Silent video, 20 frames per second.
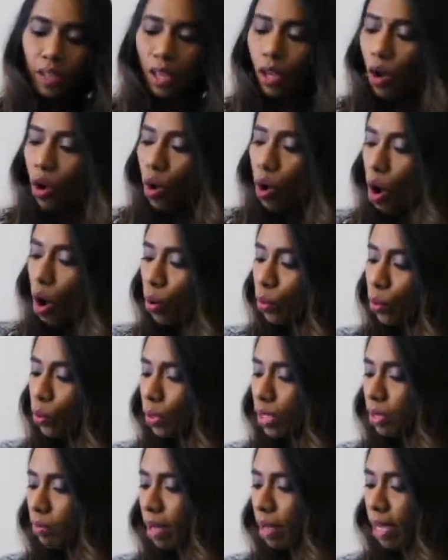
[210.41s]
go out
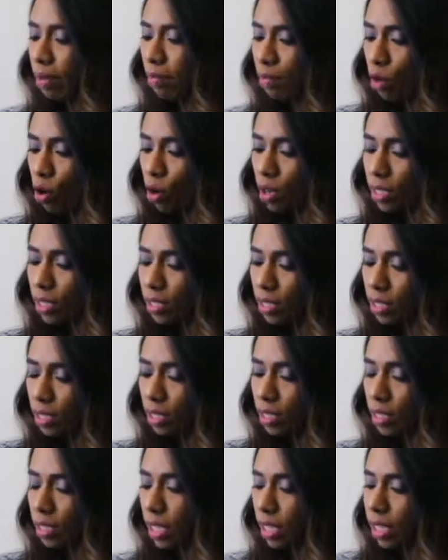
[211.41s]
with my boys
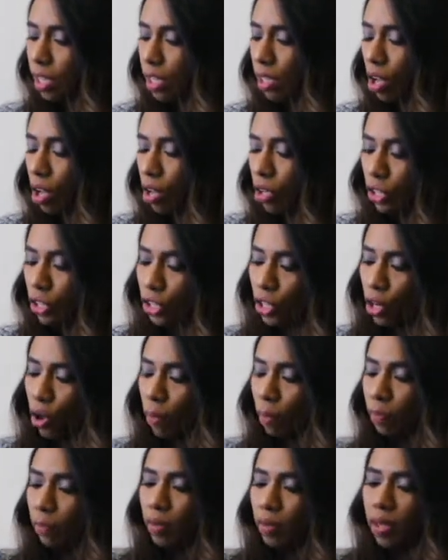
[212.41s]
is the Longchamp,